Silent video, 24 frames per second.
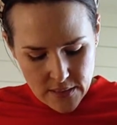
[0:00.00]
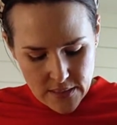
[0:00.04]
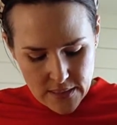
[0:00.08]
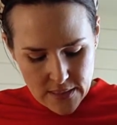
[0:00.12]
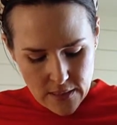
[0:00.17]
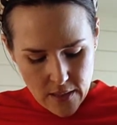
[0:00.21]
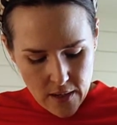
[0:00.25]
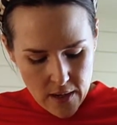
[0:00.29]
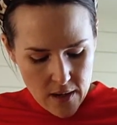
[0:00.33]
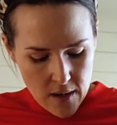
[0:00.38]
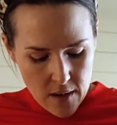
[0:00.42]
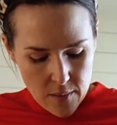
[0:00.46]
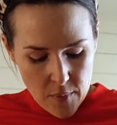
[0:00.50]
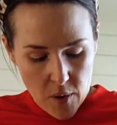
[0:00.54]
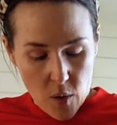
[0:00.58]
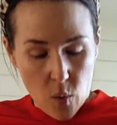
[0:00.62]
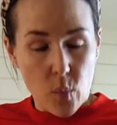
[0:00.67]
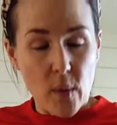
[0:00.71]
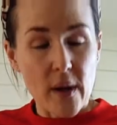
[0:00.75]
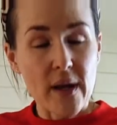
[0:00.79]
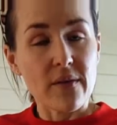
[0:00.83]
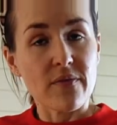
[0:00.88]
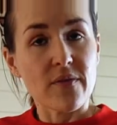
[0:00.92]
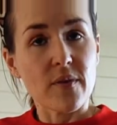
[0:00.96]

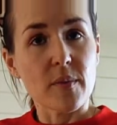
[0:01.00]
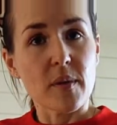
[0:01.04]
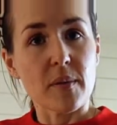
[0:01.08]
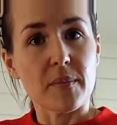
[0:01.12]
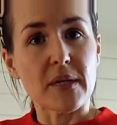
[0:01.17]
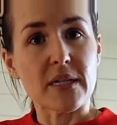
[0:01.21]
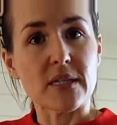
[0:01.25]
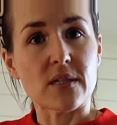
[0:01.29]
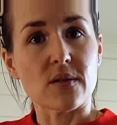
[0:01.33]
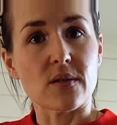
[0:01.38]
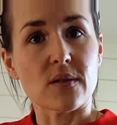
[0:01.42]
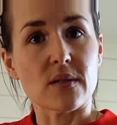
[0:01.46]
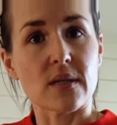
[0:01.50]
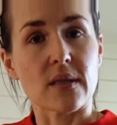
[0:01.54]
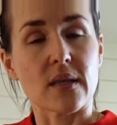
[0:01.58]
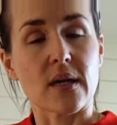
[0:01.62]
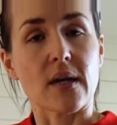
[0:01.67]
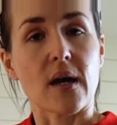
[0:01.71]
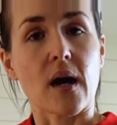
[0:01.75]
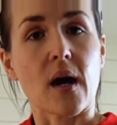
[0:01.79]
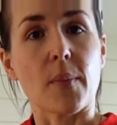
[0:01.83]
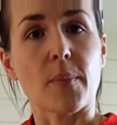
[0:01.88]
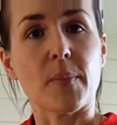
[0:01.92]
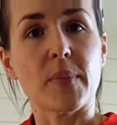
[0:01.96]
away from the muscles and then
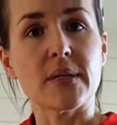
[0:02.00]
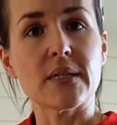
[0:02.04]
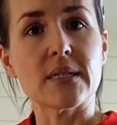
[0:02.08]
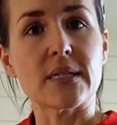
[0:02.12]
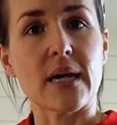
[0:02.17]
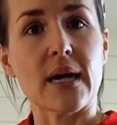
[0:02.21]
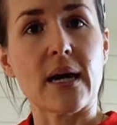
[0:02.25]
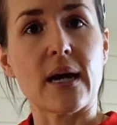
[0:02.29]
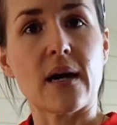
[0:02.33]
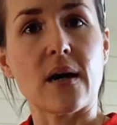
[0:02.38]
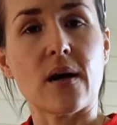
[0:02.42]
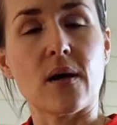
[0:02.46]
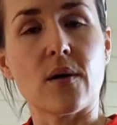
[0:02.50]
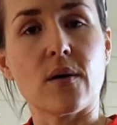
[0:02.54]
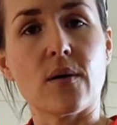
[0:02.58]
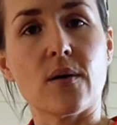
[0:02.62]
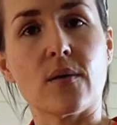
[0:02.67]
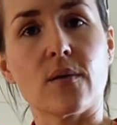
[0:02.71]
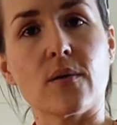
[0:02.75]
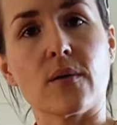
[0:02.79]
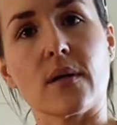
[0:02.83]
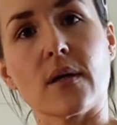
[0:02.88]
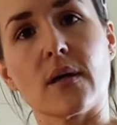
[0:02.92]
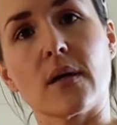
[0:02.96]
up and
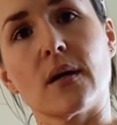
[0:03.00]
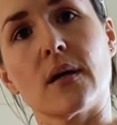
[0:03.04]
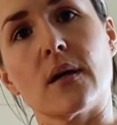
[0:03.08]
down.